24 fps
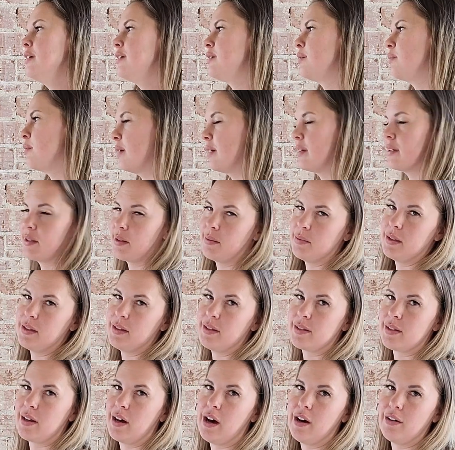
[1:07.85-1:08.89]
to break some of
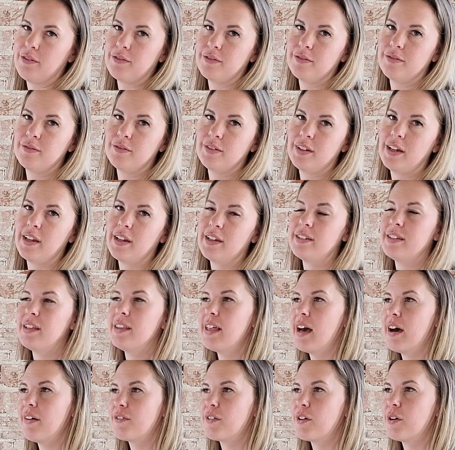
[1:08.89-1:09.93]
this off. And I did
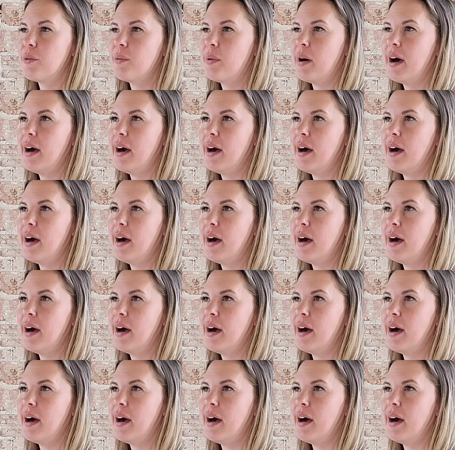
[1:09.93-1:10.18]
that for a